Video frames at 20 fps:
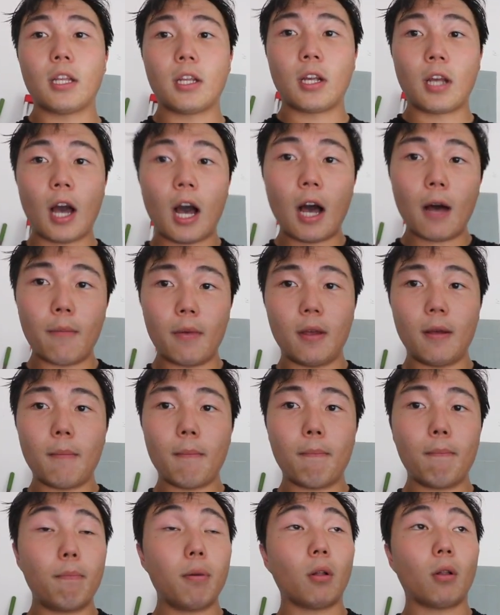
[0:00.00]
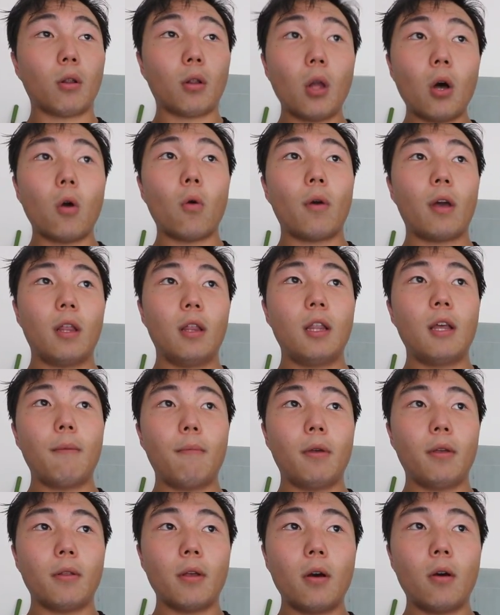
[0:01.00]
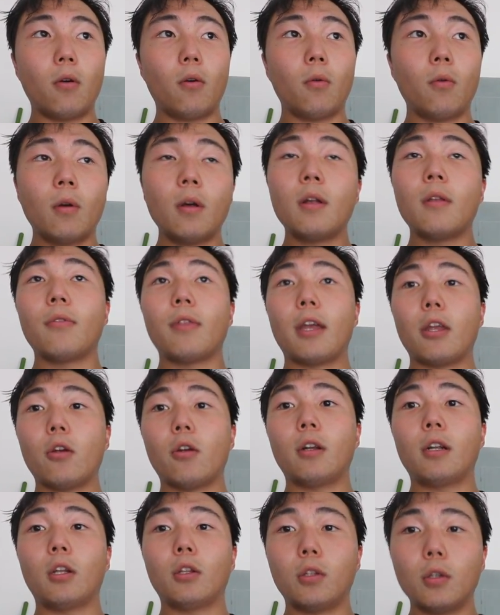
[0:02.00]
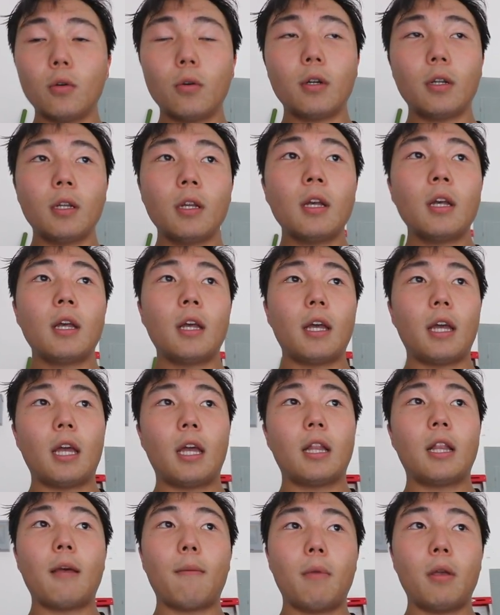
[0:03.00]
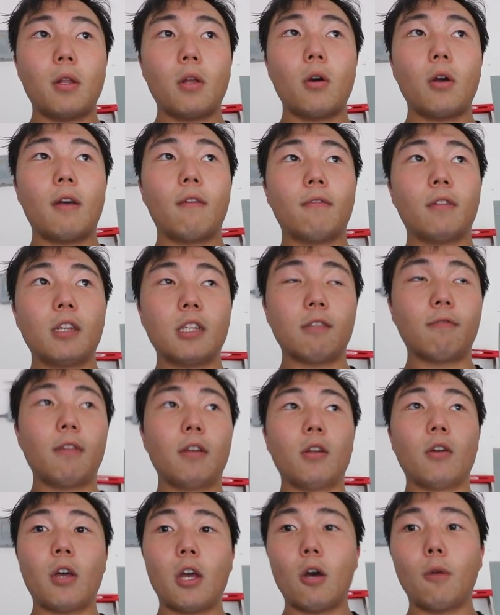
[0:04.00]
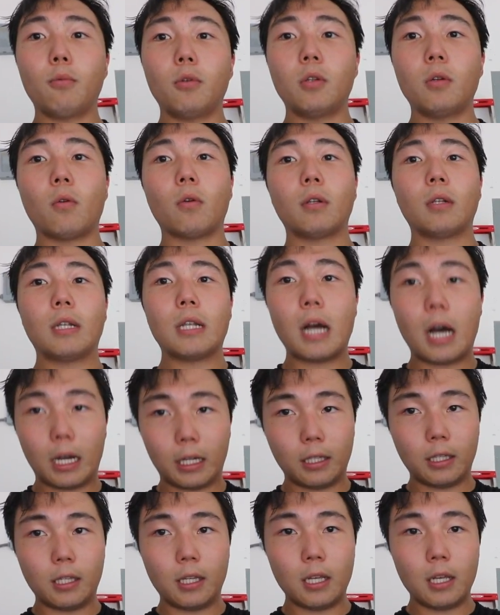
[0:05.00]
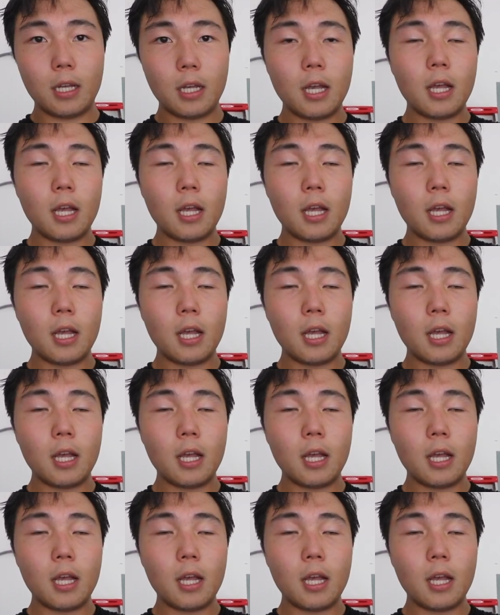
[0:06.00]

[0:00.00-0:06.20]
comment below and let me know that you're gonna do it, and let me know if this video helped you or not.